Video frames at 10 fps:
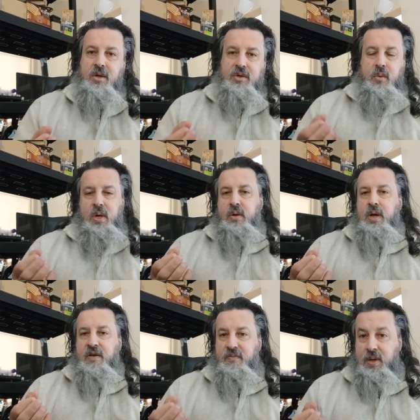So when you
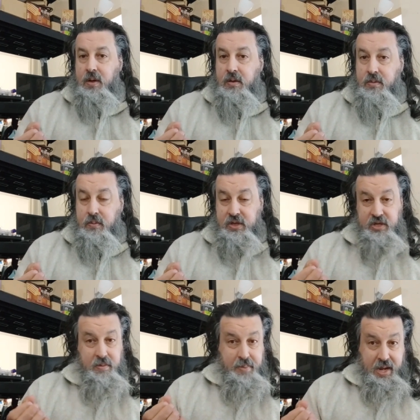have milk, which
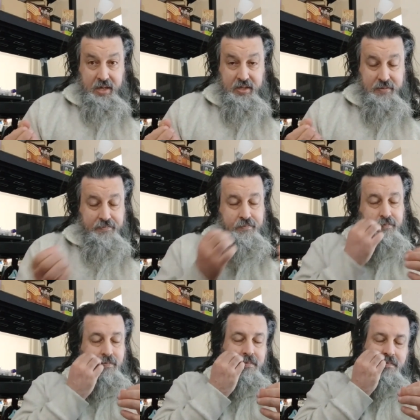is a base,
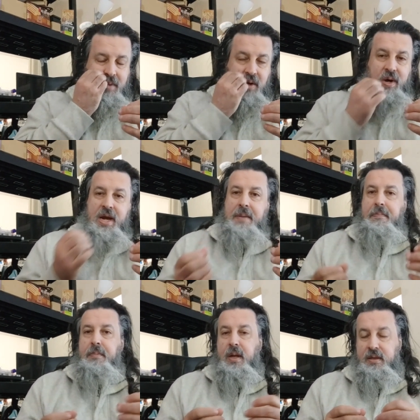or
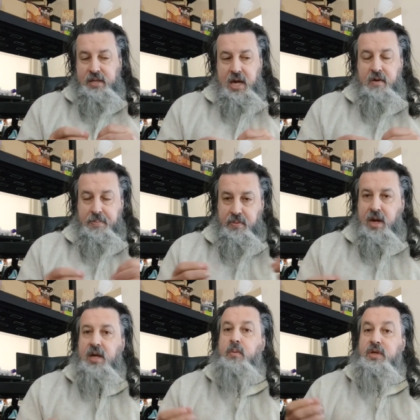any dairy
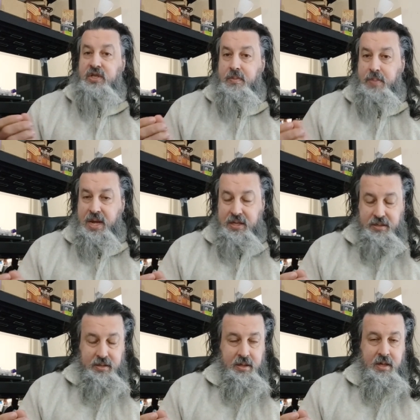product, which is a base.